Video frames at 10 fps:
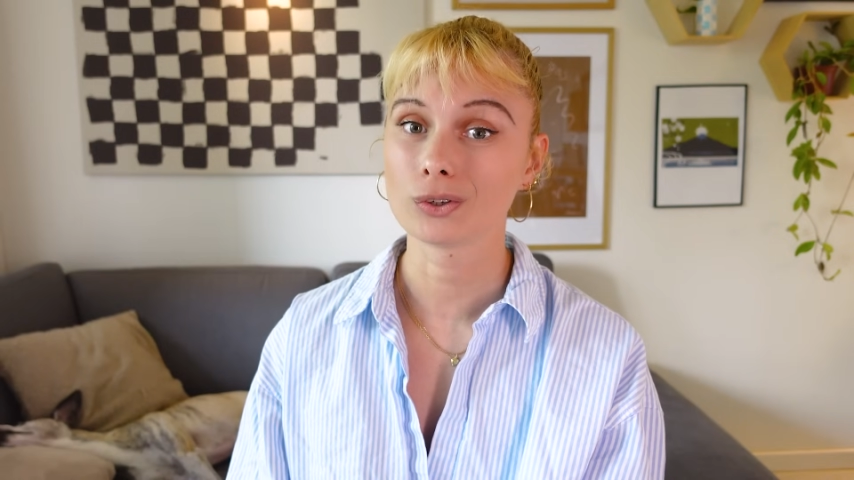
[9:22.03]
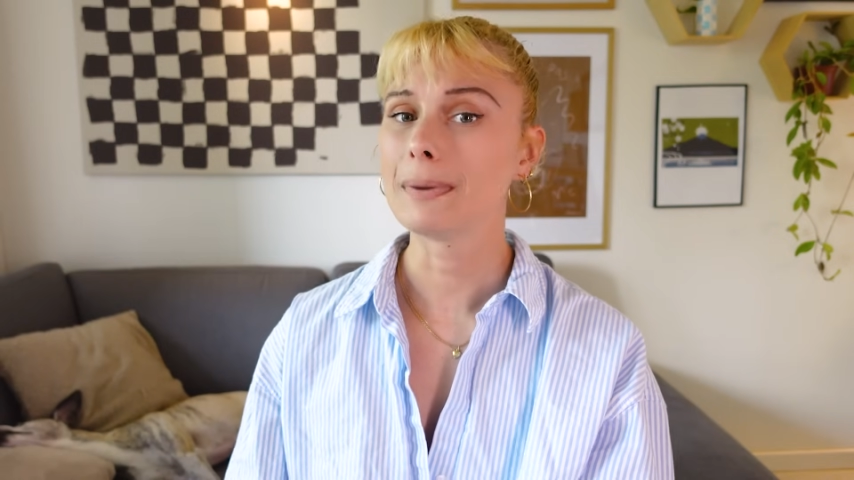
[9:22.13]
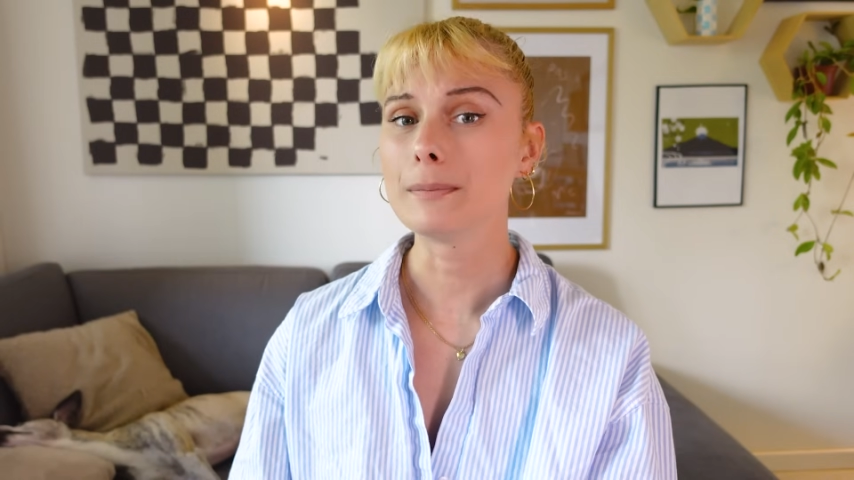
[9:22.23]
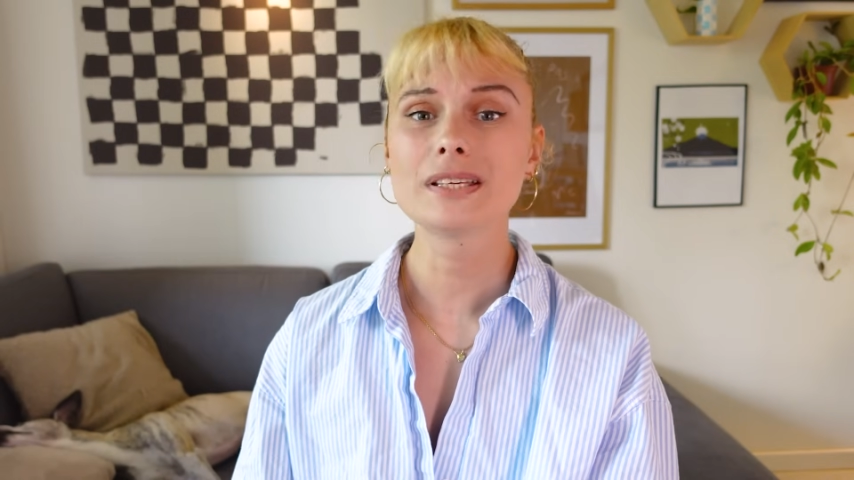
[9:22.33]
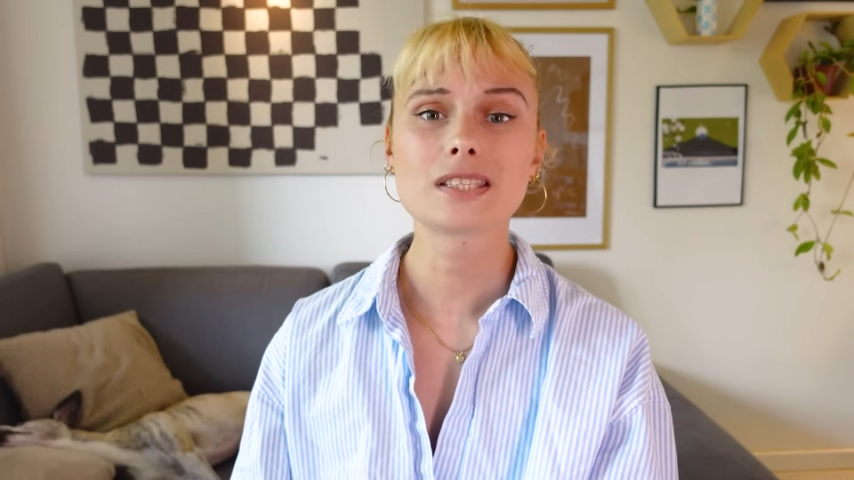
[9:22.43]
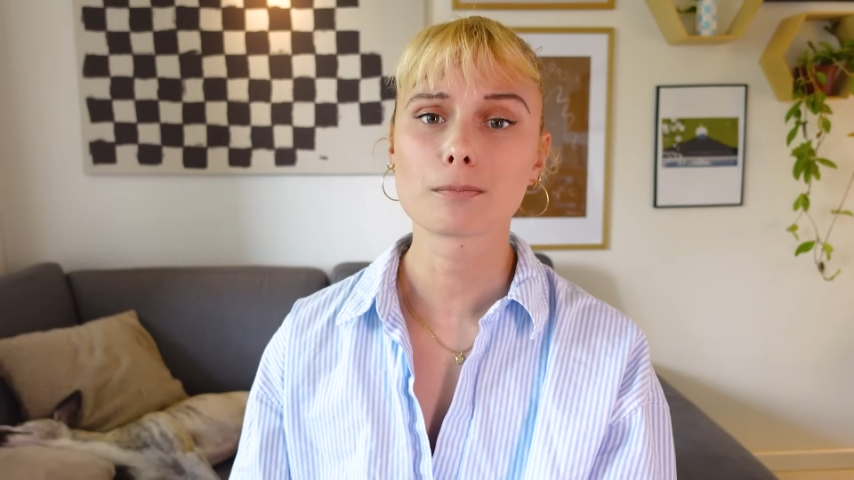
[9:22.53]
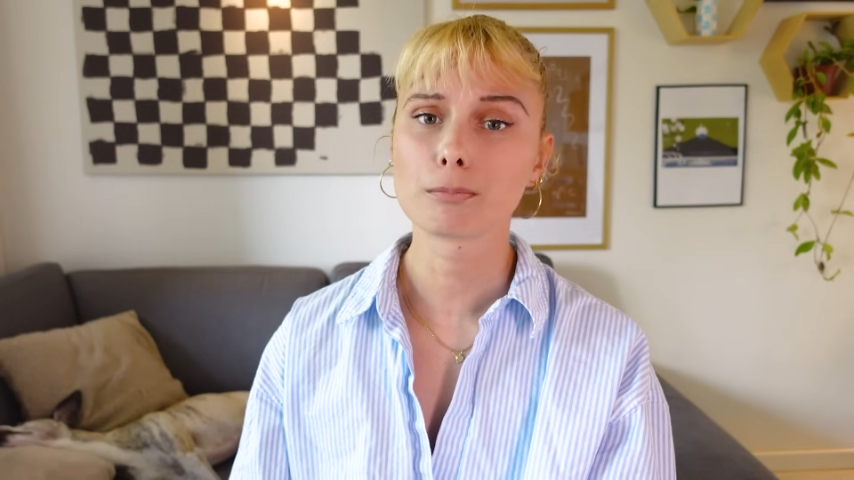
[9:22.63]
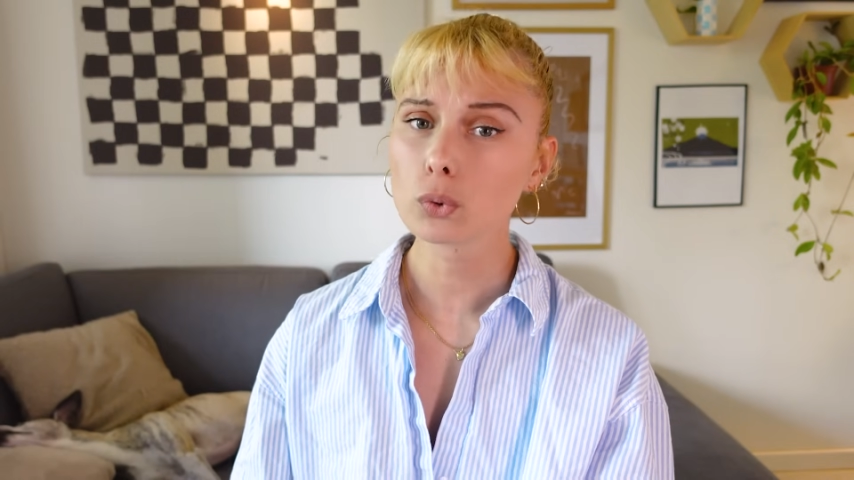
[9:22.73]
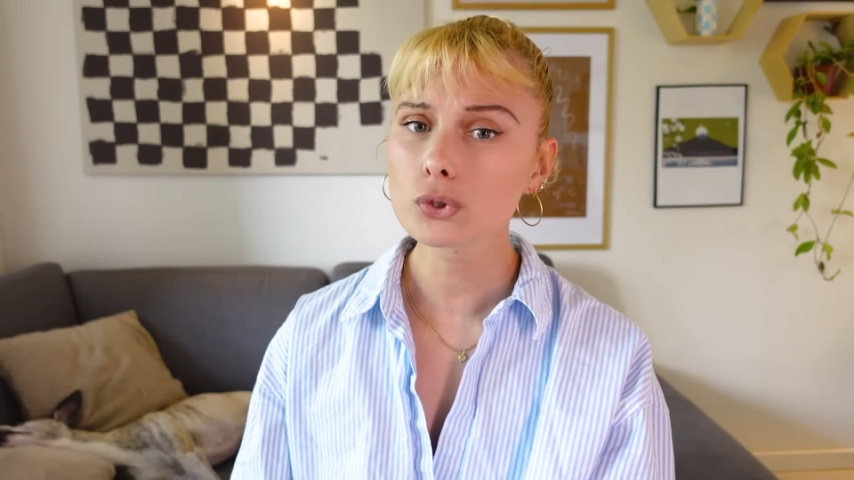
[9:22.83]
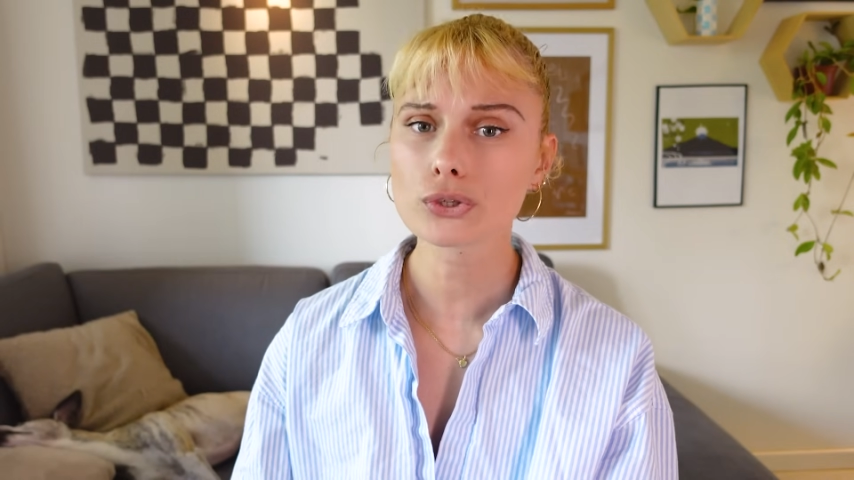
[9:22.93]
Maybe it's a
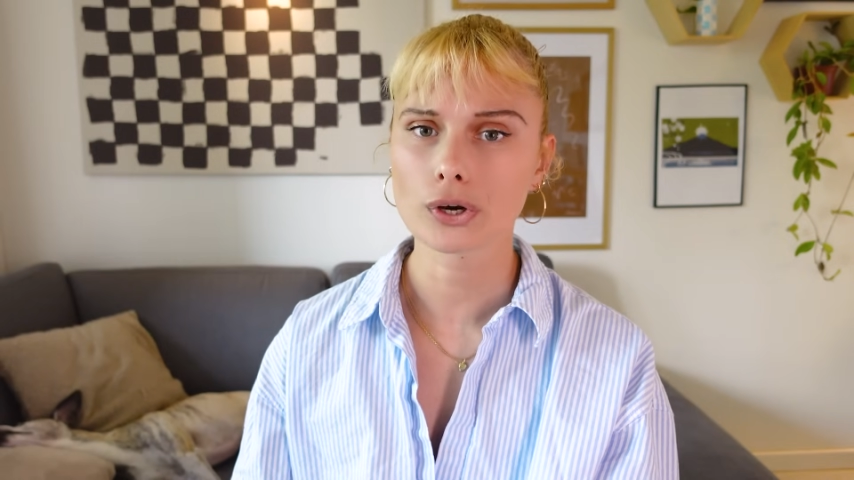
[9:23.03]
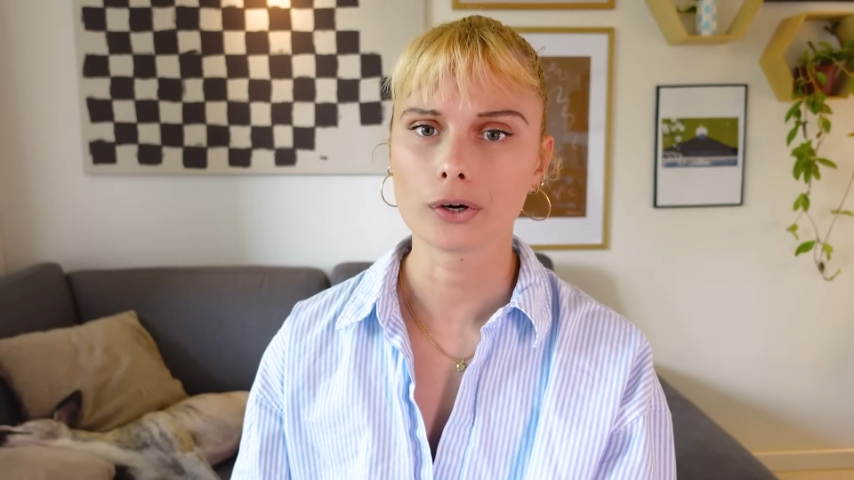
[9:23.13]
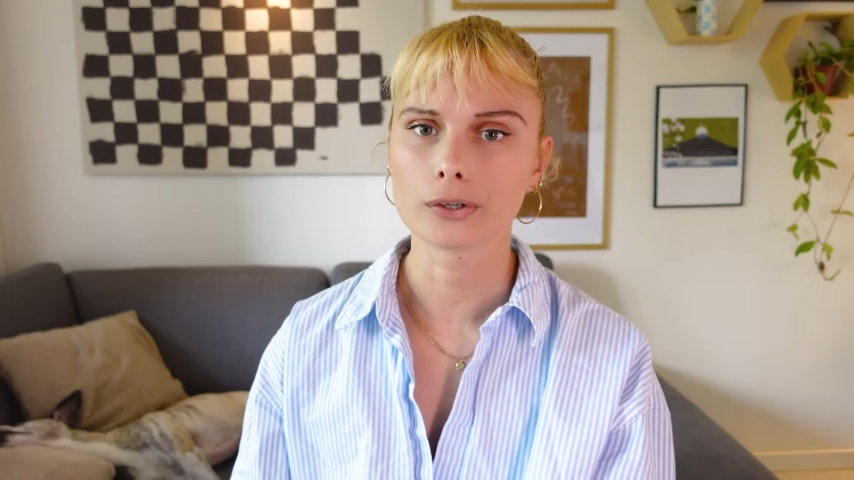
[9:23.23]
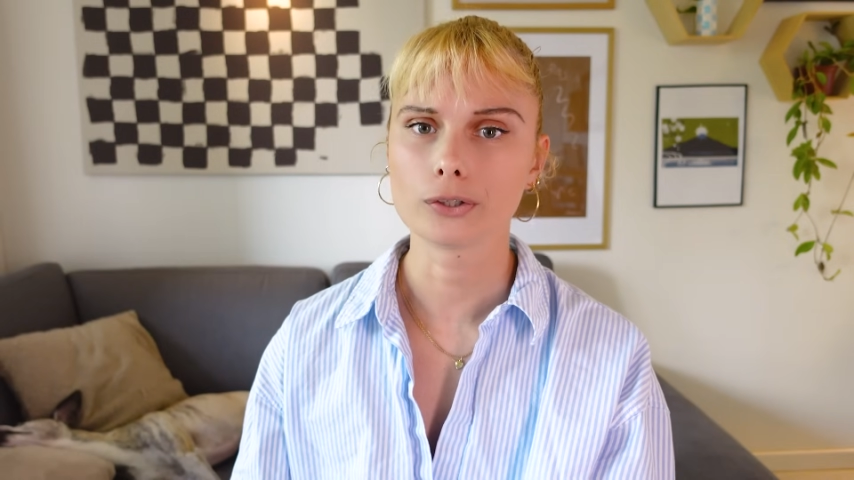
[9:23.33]
postcard